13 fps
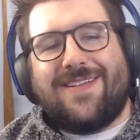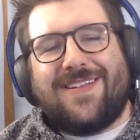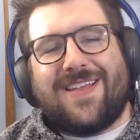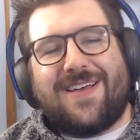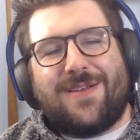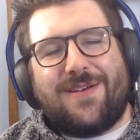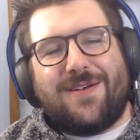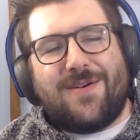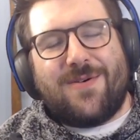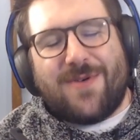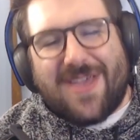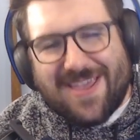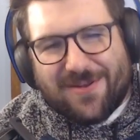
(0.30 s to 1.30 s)

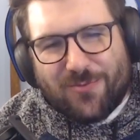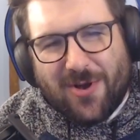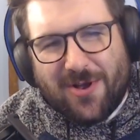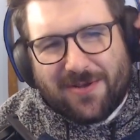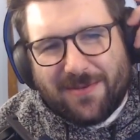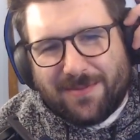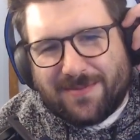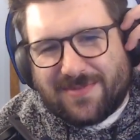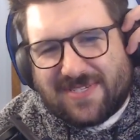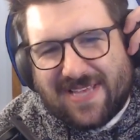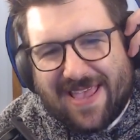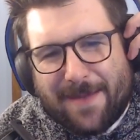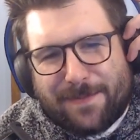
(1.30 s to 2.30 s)
Hello and welcome
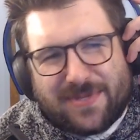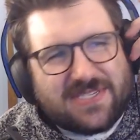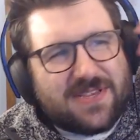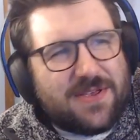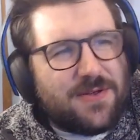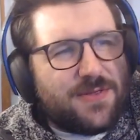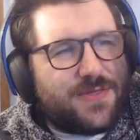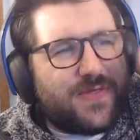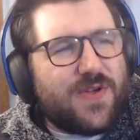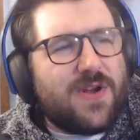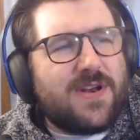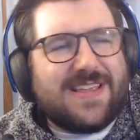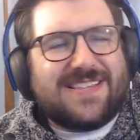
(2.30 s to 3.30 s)
to episode
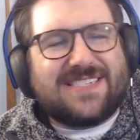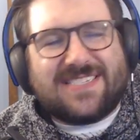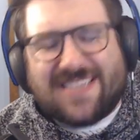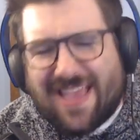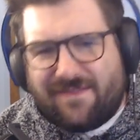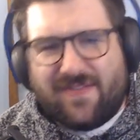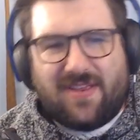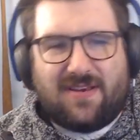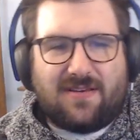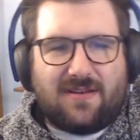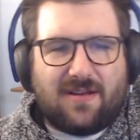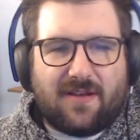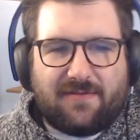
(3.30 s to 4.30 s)
37
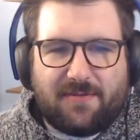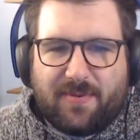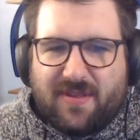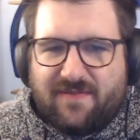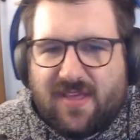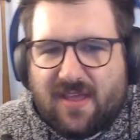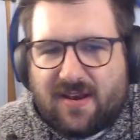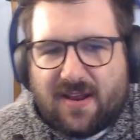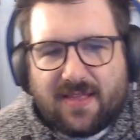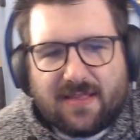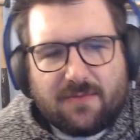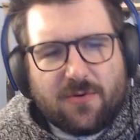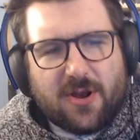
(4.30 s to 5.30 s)
of the PvA
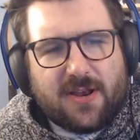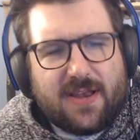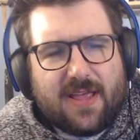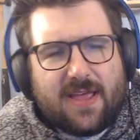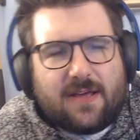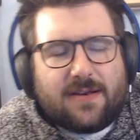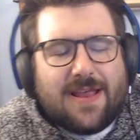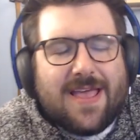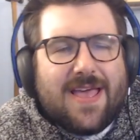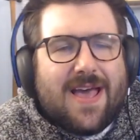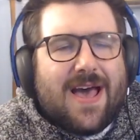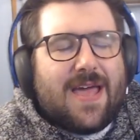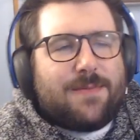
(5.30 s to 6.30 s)
Nightly Rundown.
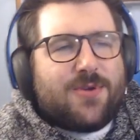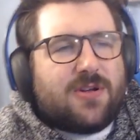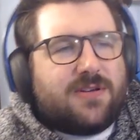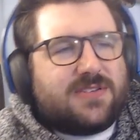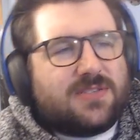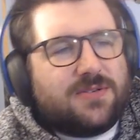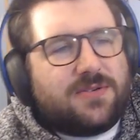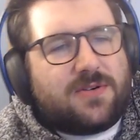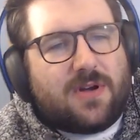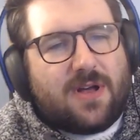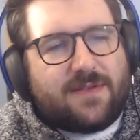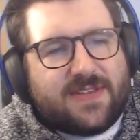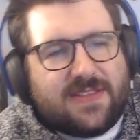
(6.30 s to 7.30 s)
I'm your host Luke
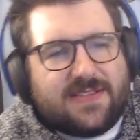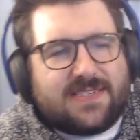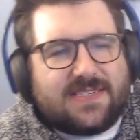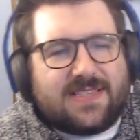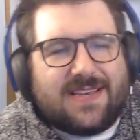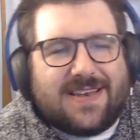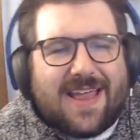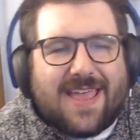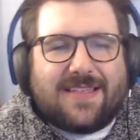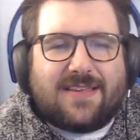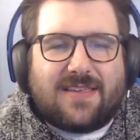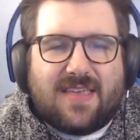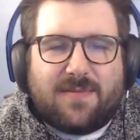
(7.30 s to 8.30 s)
Croft, and this is the
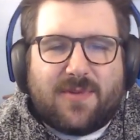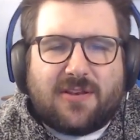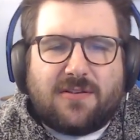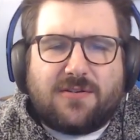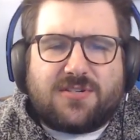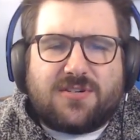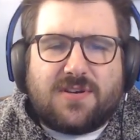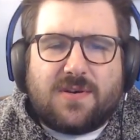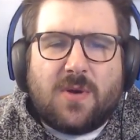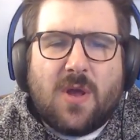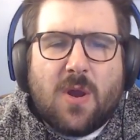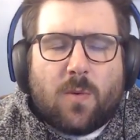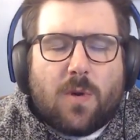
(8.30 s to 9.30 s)
nightly gaming news show
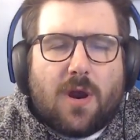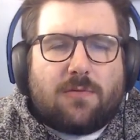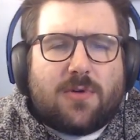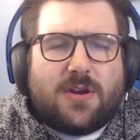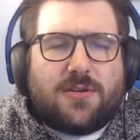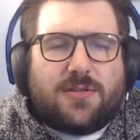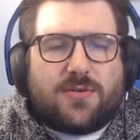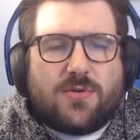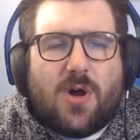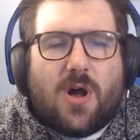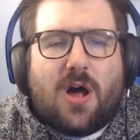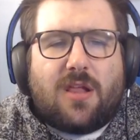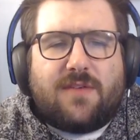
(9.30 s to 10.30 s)
where I run you through
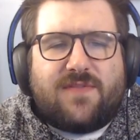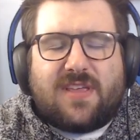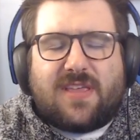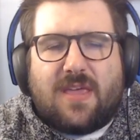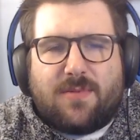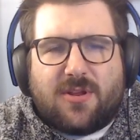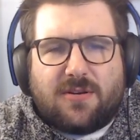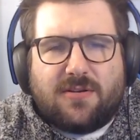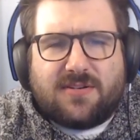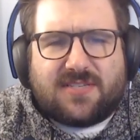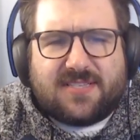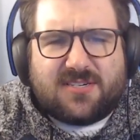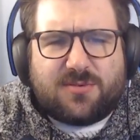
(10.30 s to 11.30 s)
all of the gaming
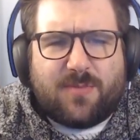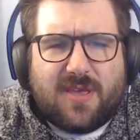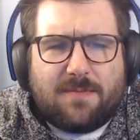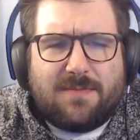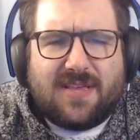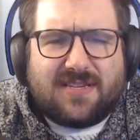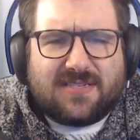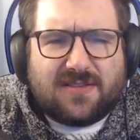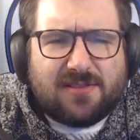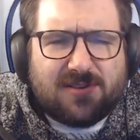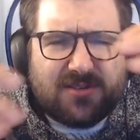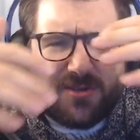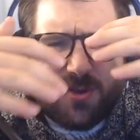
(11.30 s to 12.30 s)
news that you may have missed so
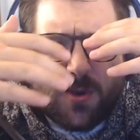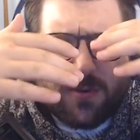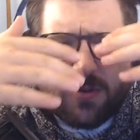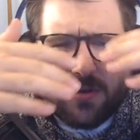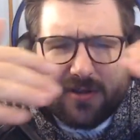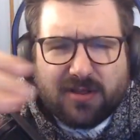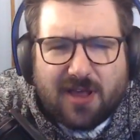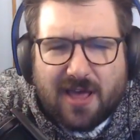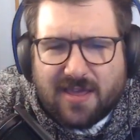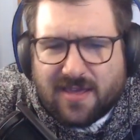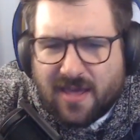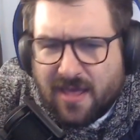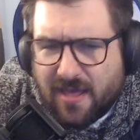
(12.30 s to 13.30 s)
that you don't look
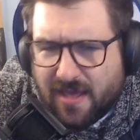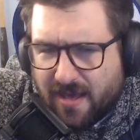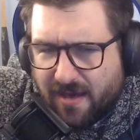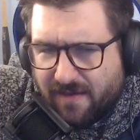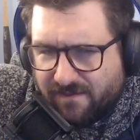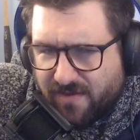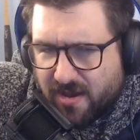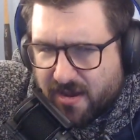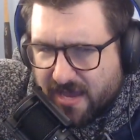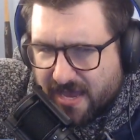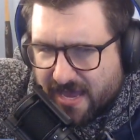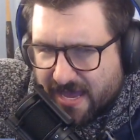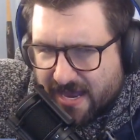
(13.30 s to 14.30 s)
like a
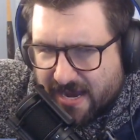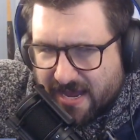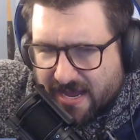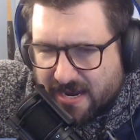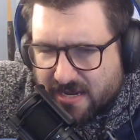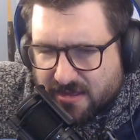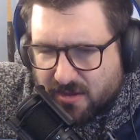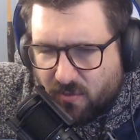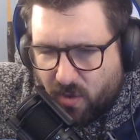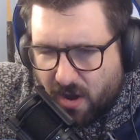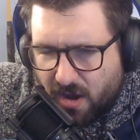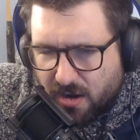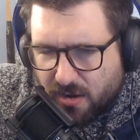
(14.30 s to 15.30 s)
fucking idiot at the
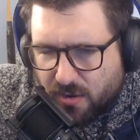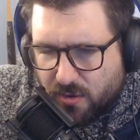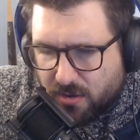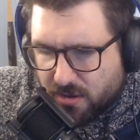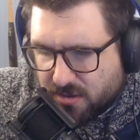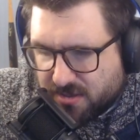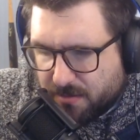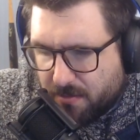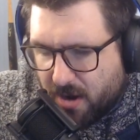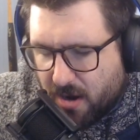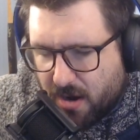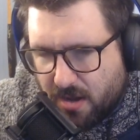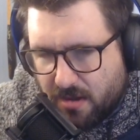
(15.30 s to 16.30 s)
water cooler
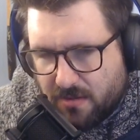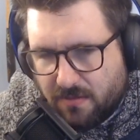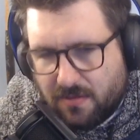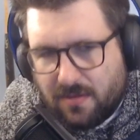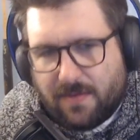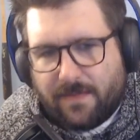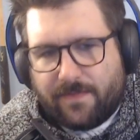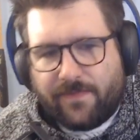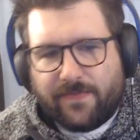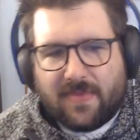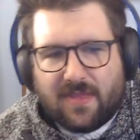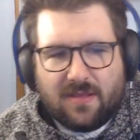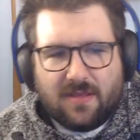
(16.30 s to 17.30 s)
tomorrow.
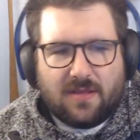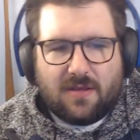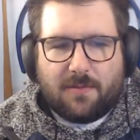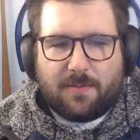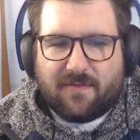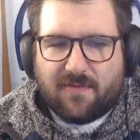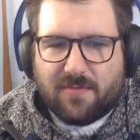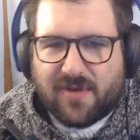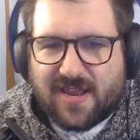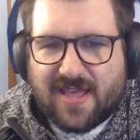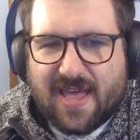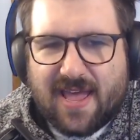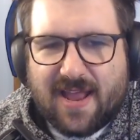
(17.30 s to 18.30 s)
Hope everybody
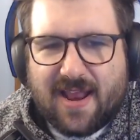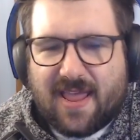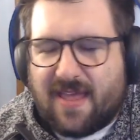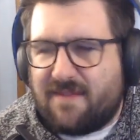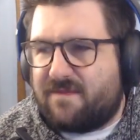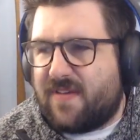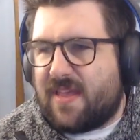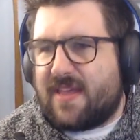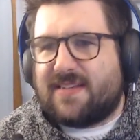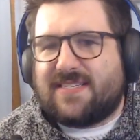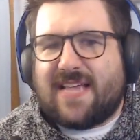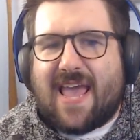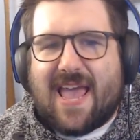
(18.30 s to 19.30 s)
had a
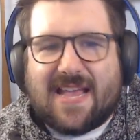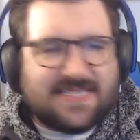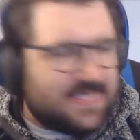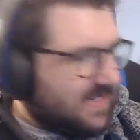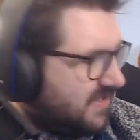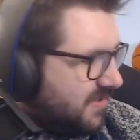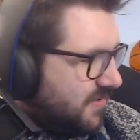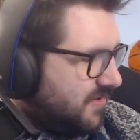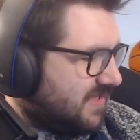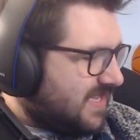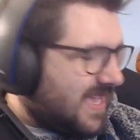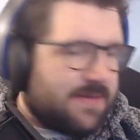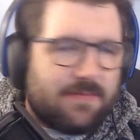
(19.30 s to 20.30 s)
fantastic
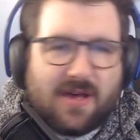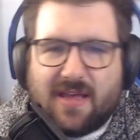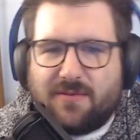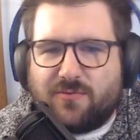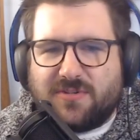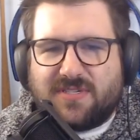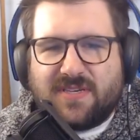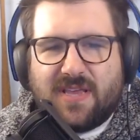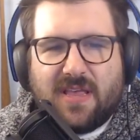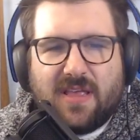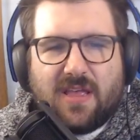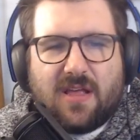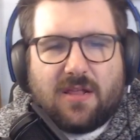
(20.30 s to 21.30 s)
Tuesday. Mine was
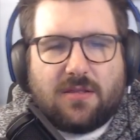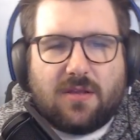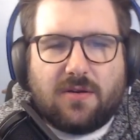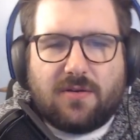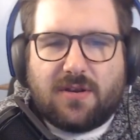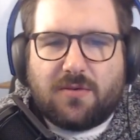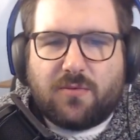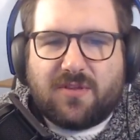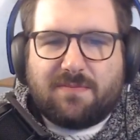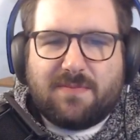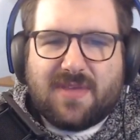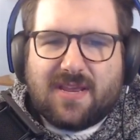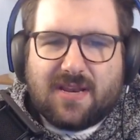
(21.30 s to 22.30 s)
loaded with
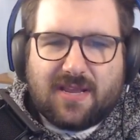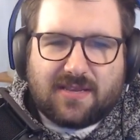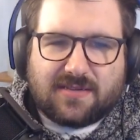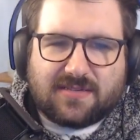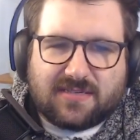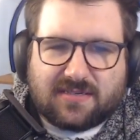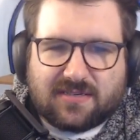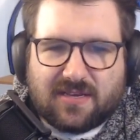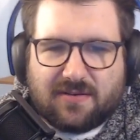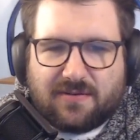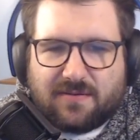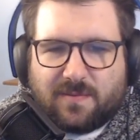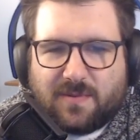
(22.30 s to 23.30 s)
meetings,
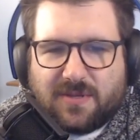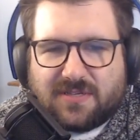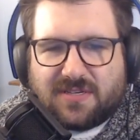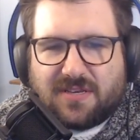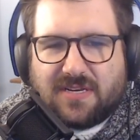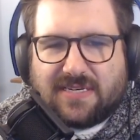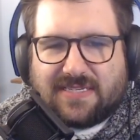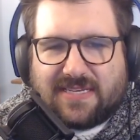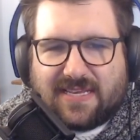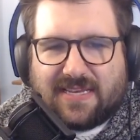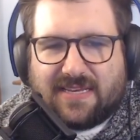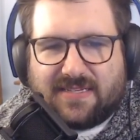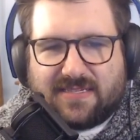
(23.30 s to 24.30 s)
so as good as it
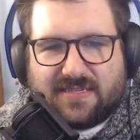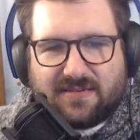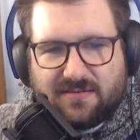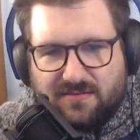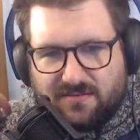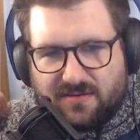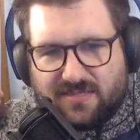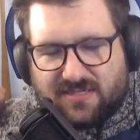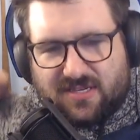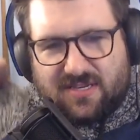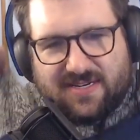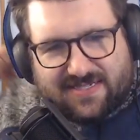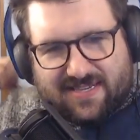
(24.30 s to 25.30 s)
gets. As
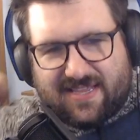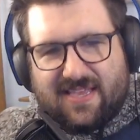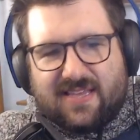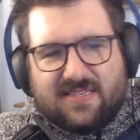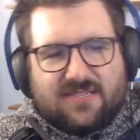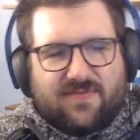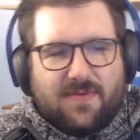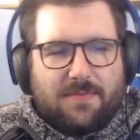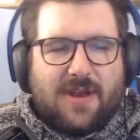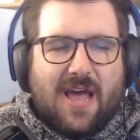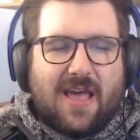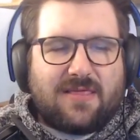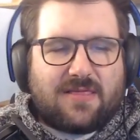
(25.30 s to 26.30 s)
good as it gets. From
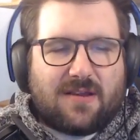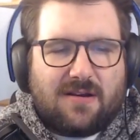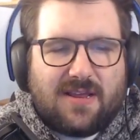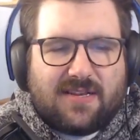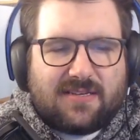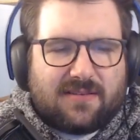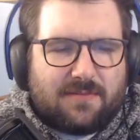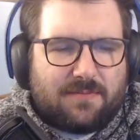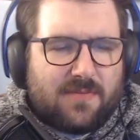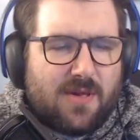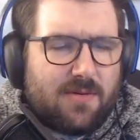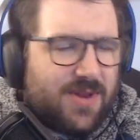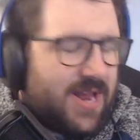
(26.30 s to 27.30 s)
9:30 till the
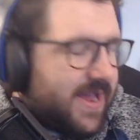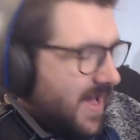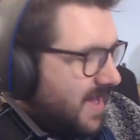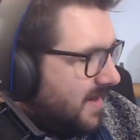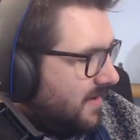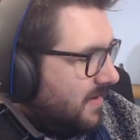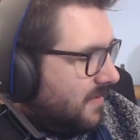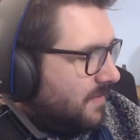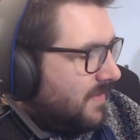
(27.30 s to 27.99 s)
moment I got home,